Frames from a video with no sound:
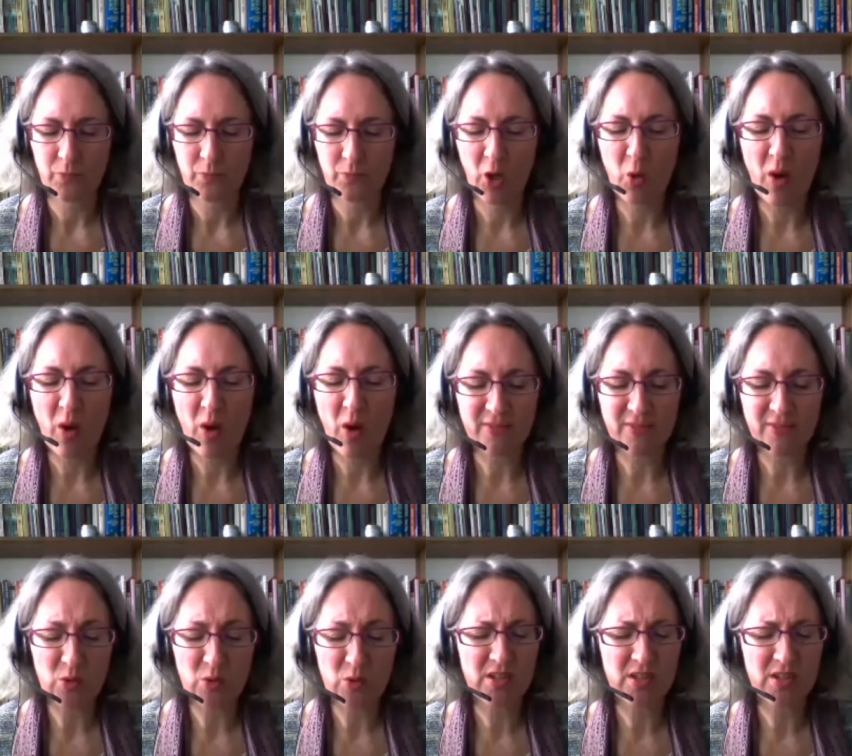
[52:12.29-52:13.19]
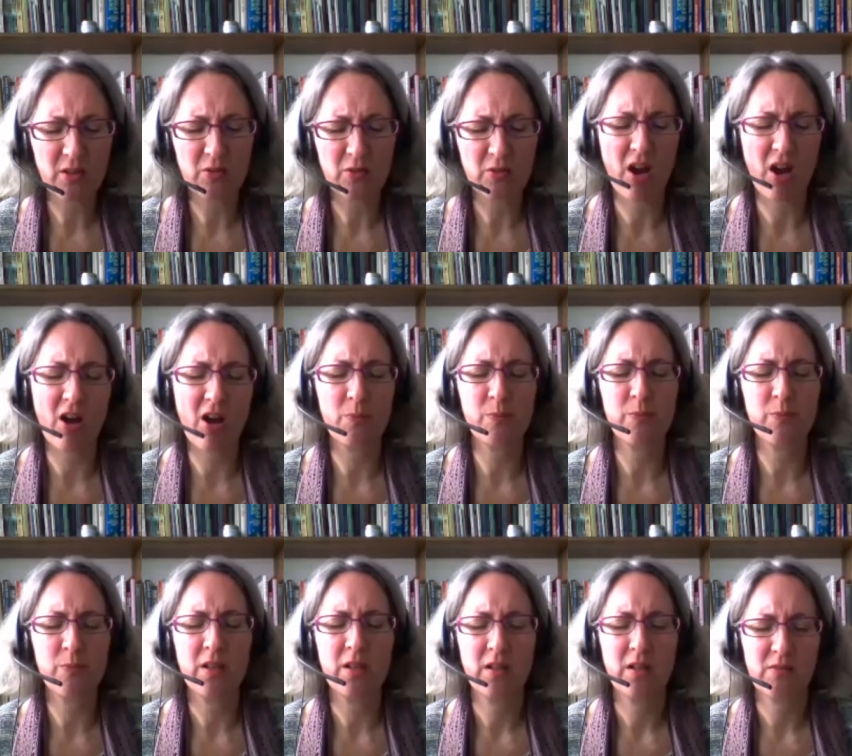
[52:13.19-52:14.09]
who have also come
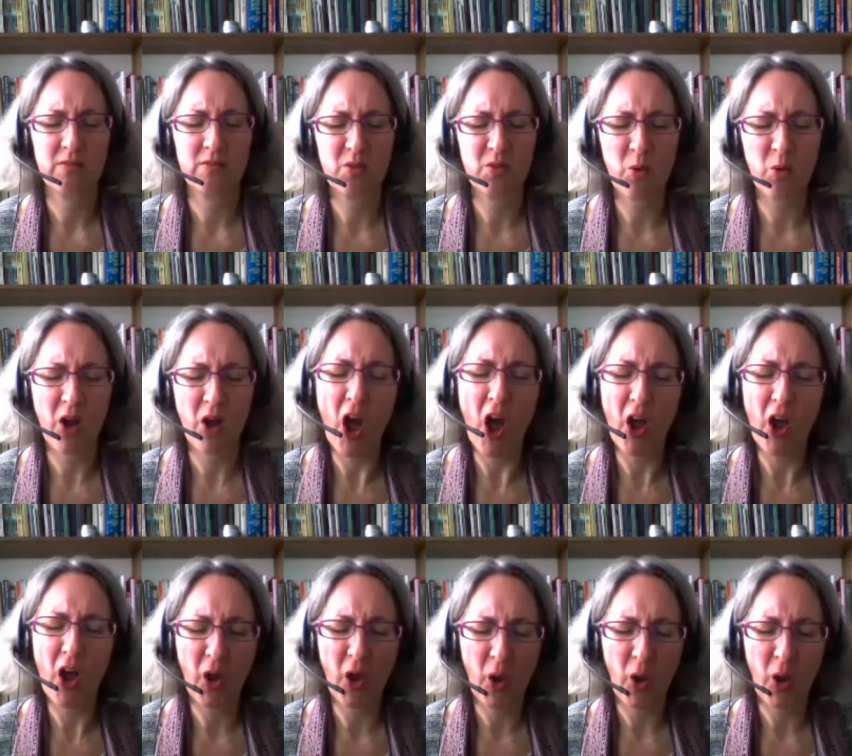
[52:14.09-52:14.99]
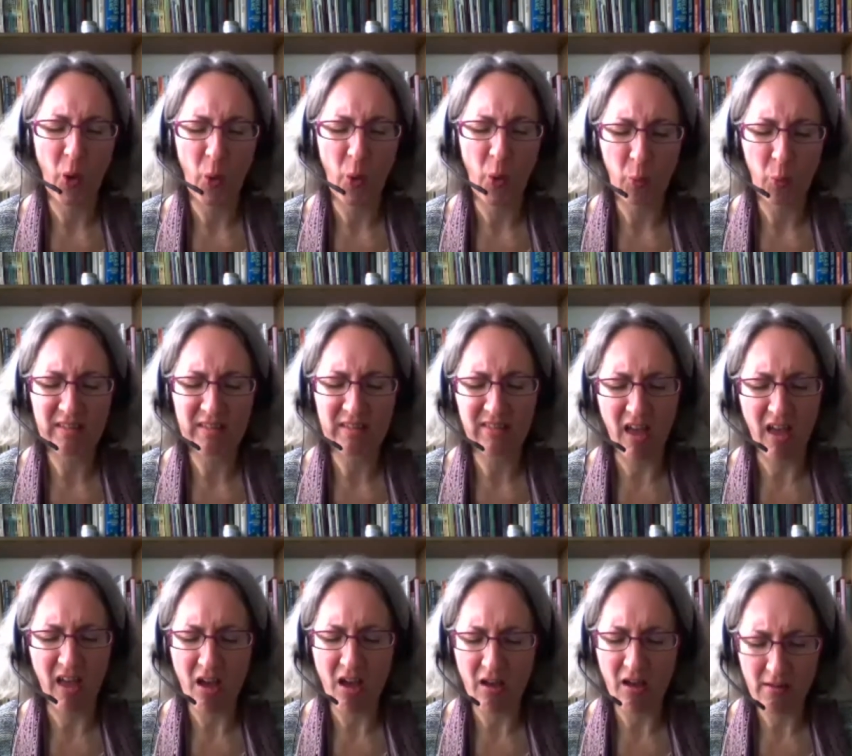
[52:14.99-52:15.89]
to work with the
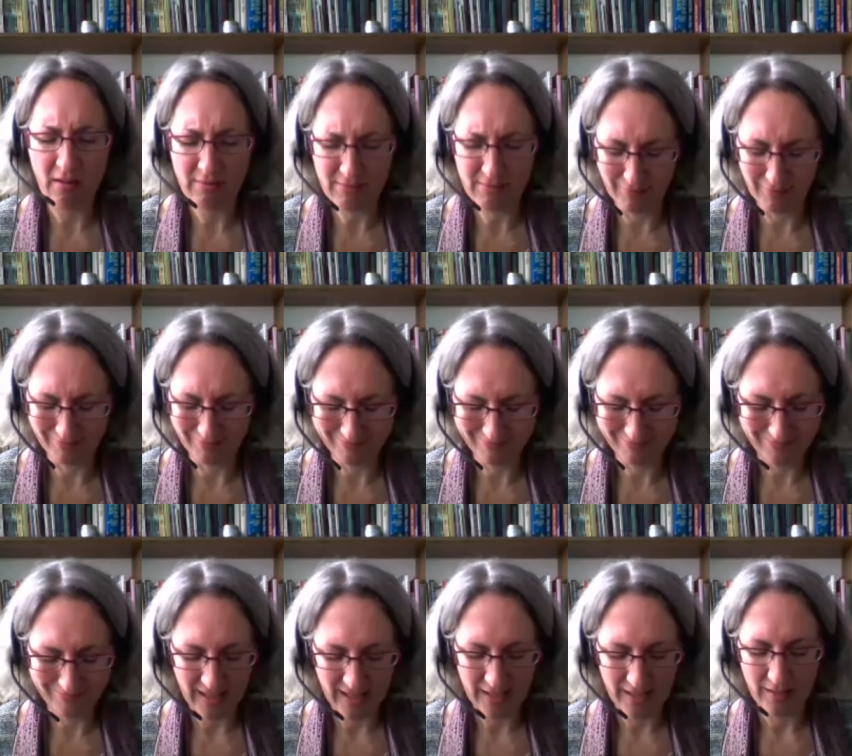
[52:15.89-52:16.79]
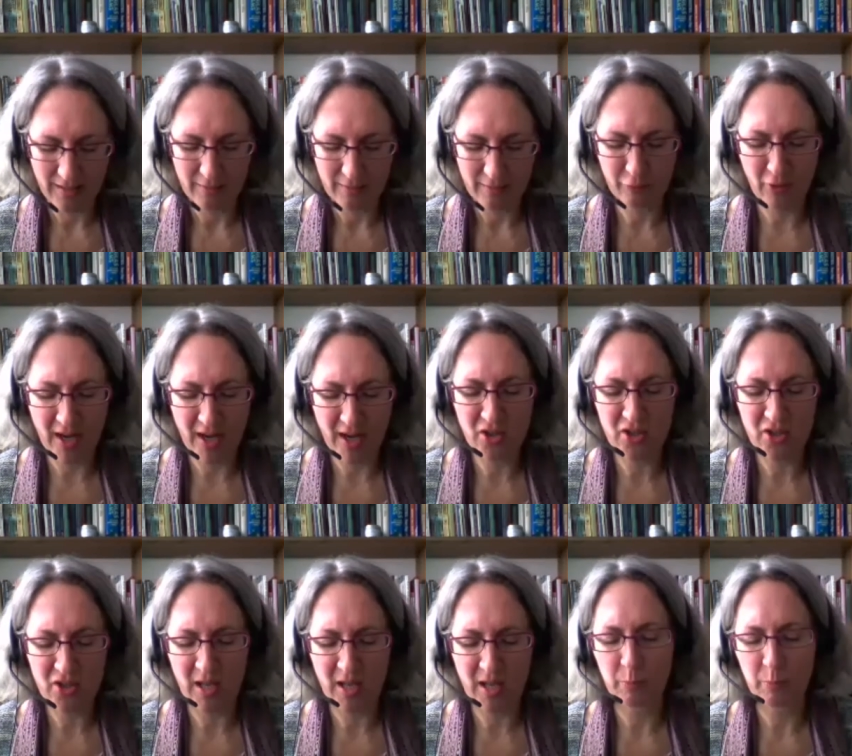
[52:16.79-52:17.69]
earth, fresh
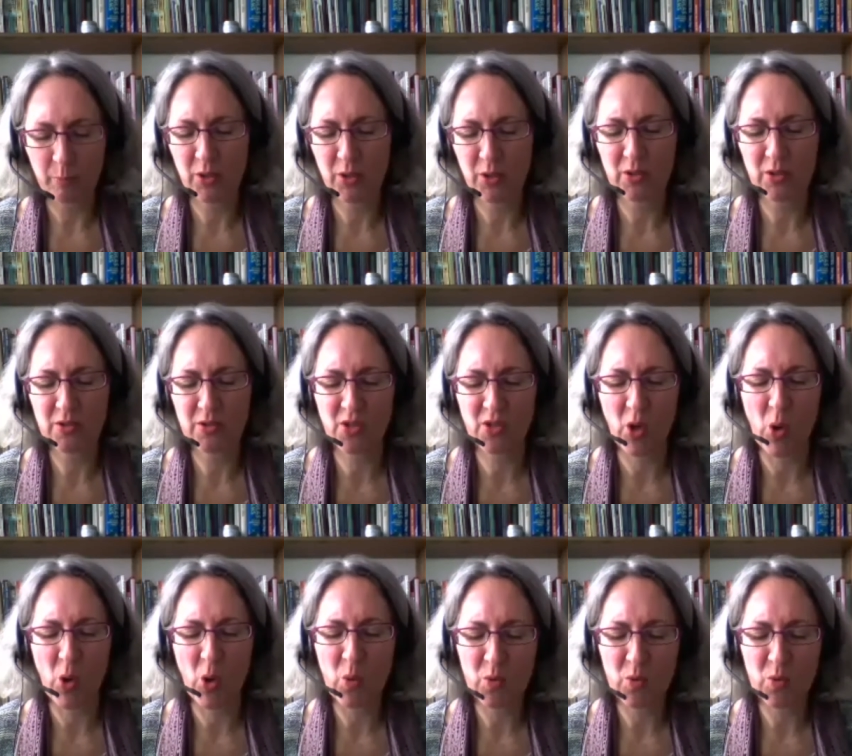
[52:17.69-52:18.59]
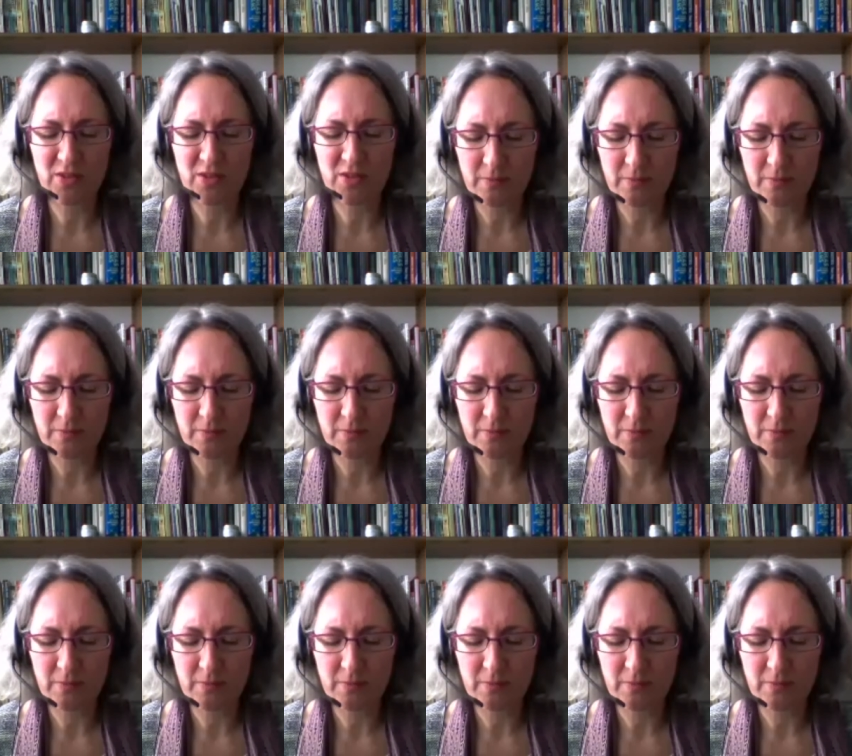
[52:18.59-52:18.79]
and pure souls.